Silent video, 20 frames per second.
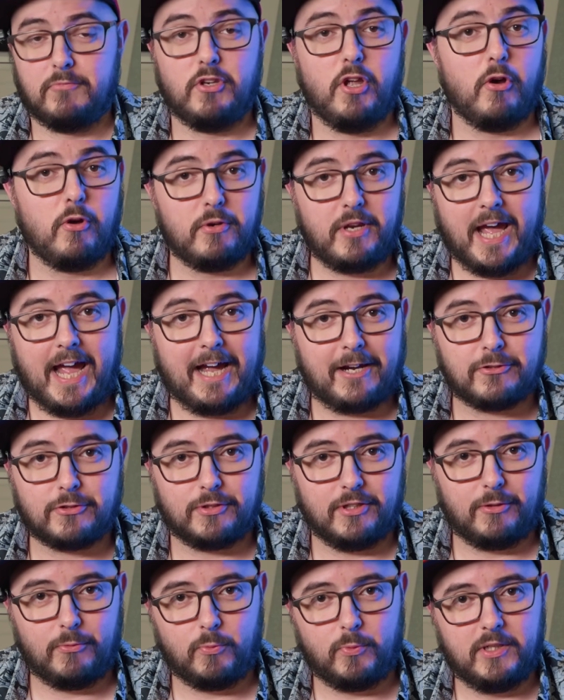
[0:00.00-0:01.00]
Node
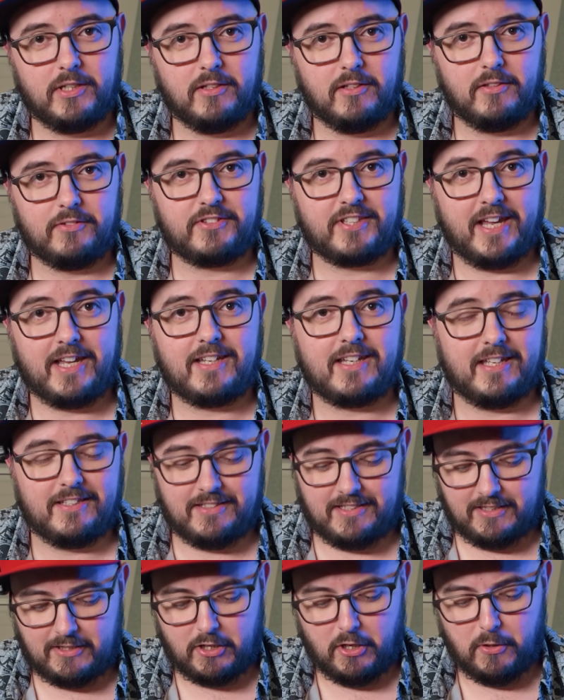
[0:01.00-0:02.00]
actually will take
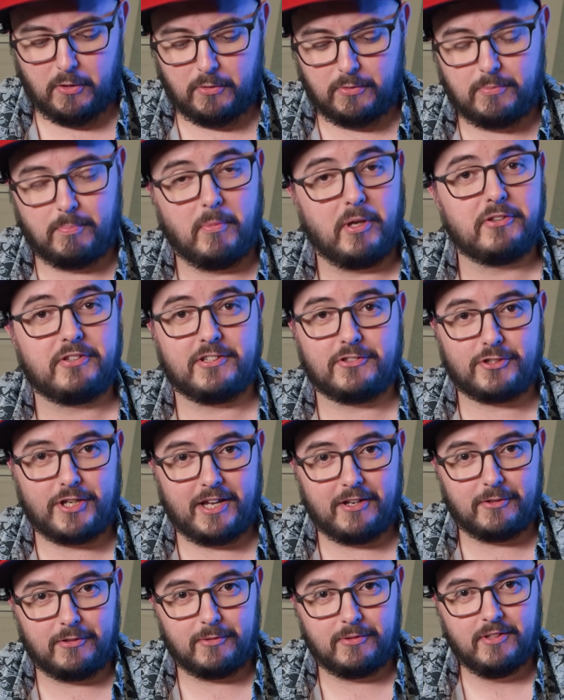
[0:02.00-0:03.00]
and decode
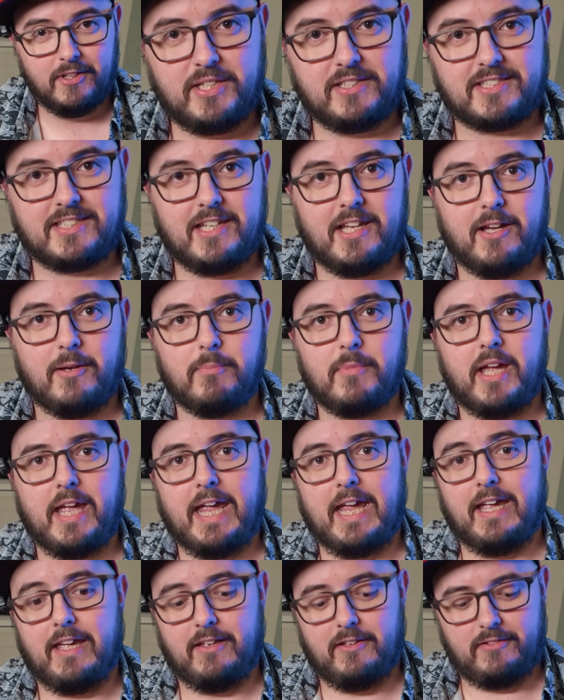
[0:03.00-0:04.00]
multi-channel
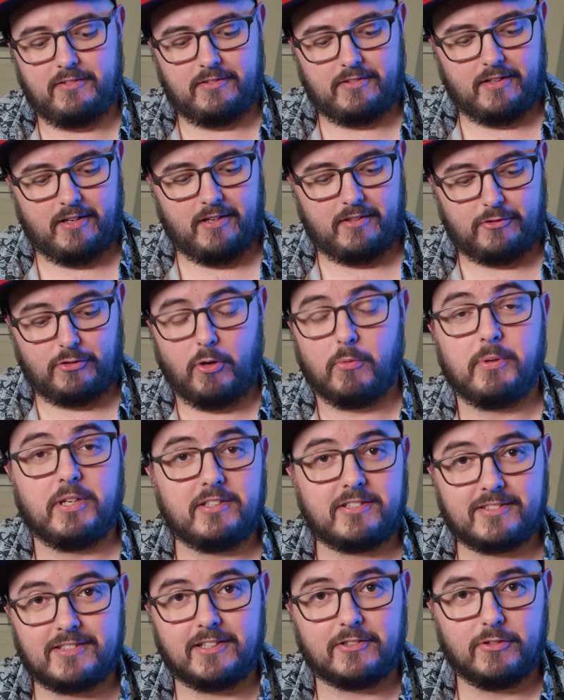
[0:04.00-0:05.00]
PCM and
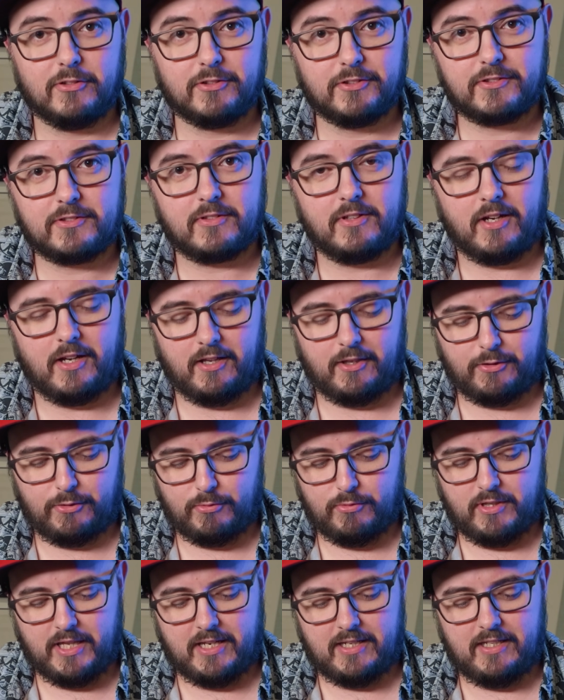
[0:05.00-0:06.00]
Dolby signals
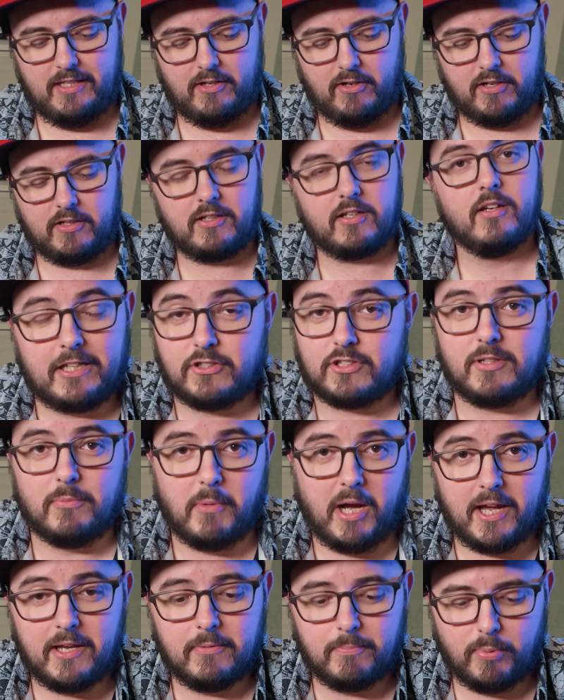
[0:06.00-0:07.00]
through that eARC
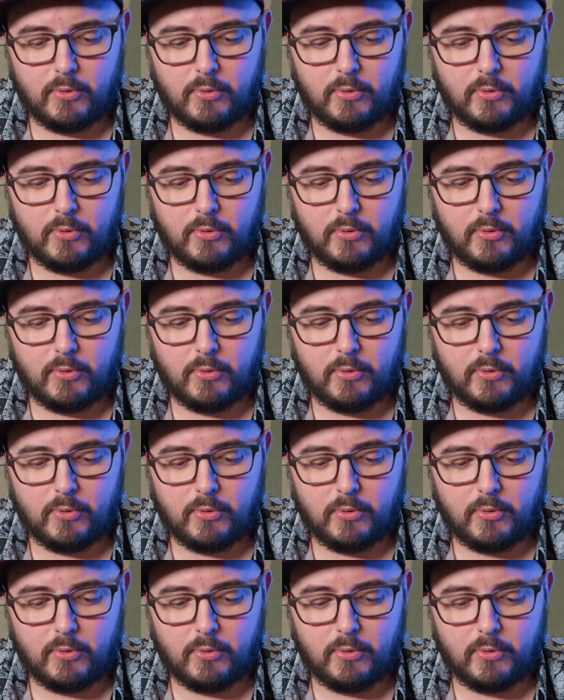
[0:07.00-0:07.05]
HDMI